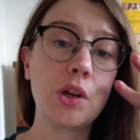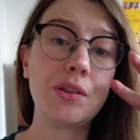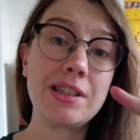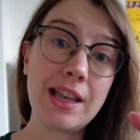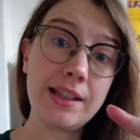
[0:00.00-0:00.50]
the
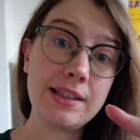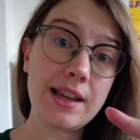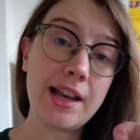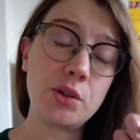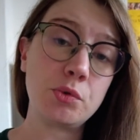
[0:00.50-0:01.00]
second
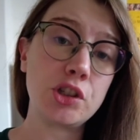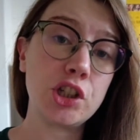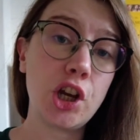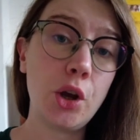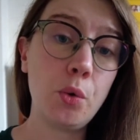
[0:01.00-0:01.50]
stage was to
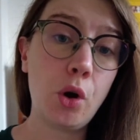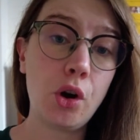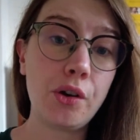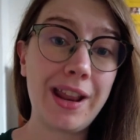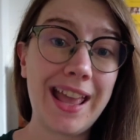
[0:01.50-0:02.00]
go
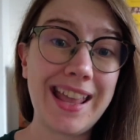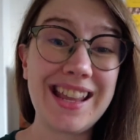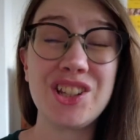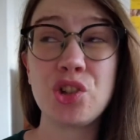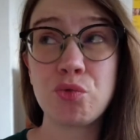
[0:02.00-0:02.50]
on
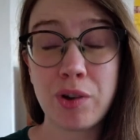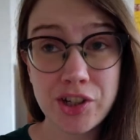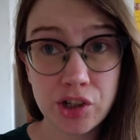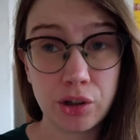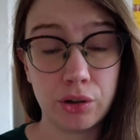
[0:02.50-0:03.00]
a
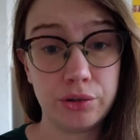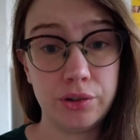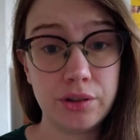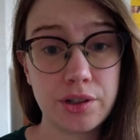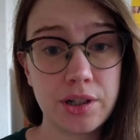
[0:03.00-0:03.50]
treasure
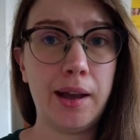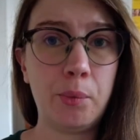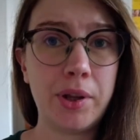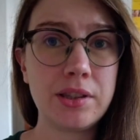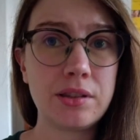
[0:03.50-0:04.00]
hunt. I
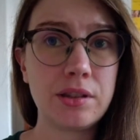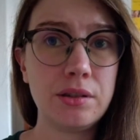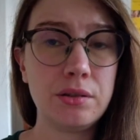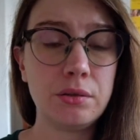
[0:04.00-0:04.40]
went to